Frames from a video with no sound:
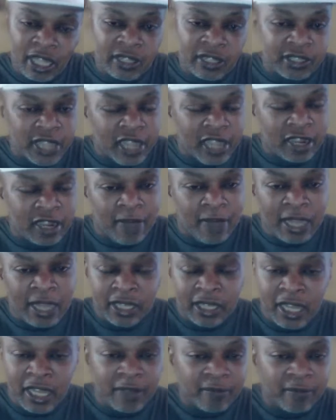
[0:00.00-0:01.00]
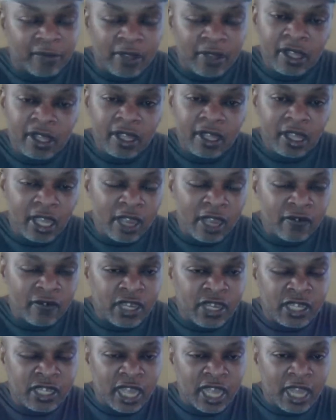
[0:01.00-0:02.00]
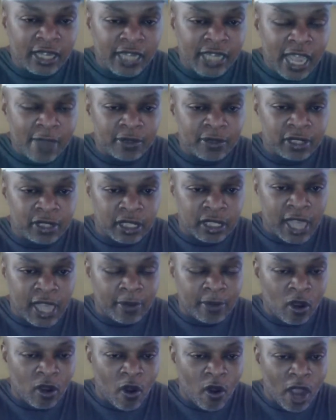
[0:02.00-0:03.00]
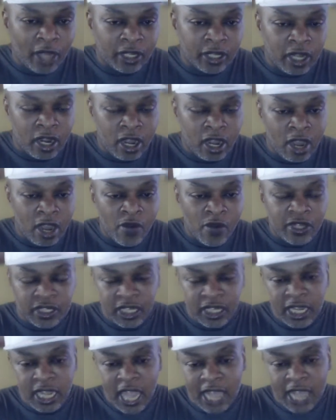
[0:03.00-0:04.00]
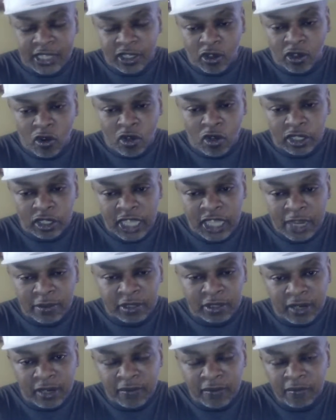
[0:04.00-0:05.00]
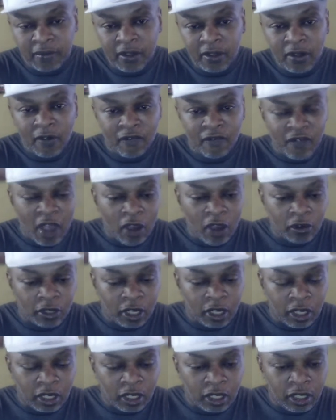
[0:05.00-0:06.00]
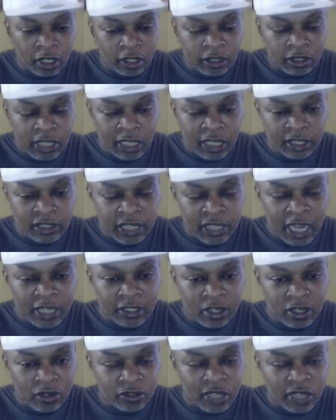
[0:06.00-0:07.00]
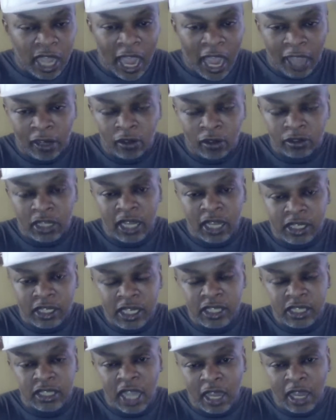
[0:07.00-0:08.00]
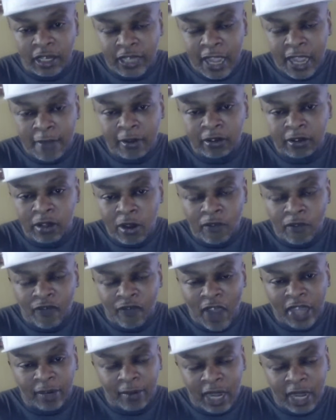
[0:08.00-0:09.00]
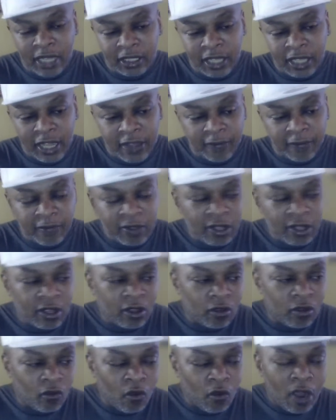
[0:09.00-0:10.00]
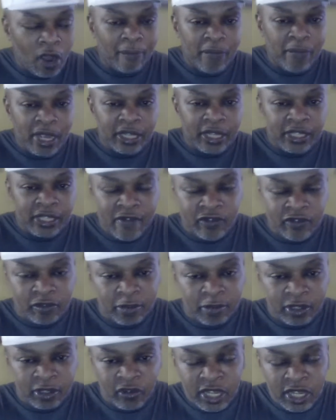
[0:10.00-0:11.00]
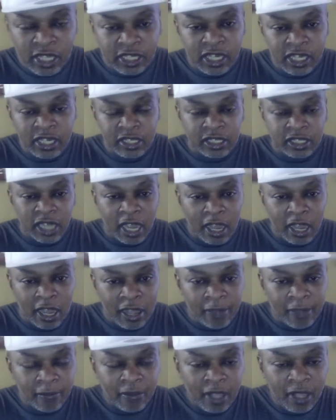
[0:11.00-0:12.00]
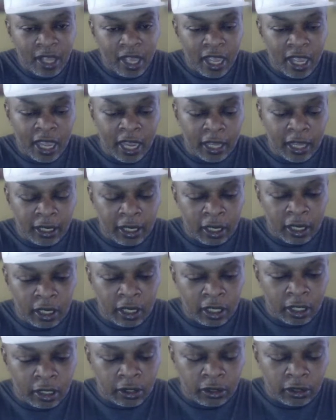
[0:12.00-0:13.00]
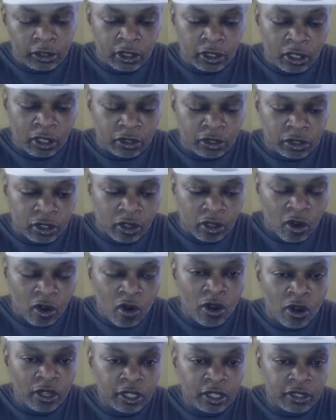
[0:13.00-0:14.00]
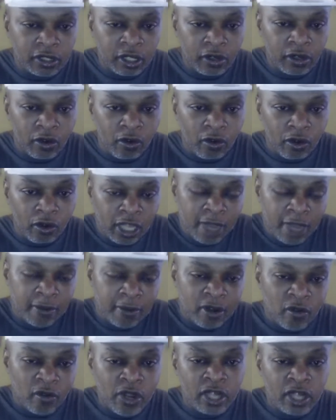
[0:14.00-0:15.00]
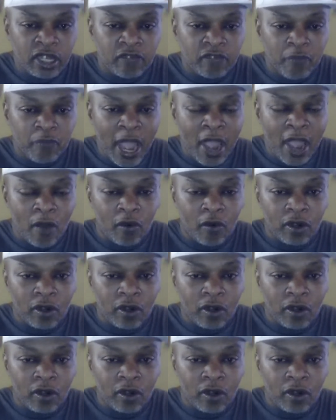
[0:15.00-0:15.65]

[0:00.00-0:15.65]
think about that. If Keyshawn Davis is able to go out there, and we seen how Shakur Stevenson fought De Los Santos, I don't think Keyshawn Davis gonna fight him like that. One big difference between Keyshawn and Shakur, keeping it real, is power.